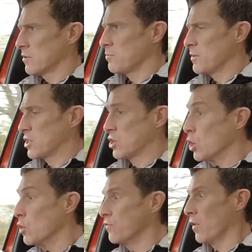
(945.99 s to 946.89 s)
Shouldn't be
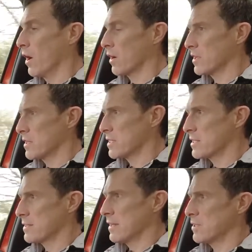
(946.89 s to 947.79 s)
too far because
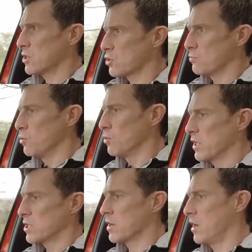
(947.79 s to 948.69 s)
it's a
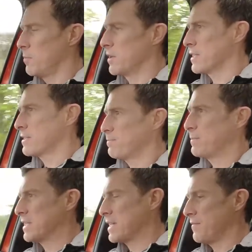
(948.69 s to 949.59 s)
smallish car, but it's a
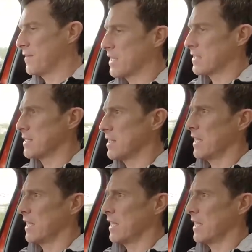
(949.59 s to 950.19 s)
bit heavy because it's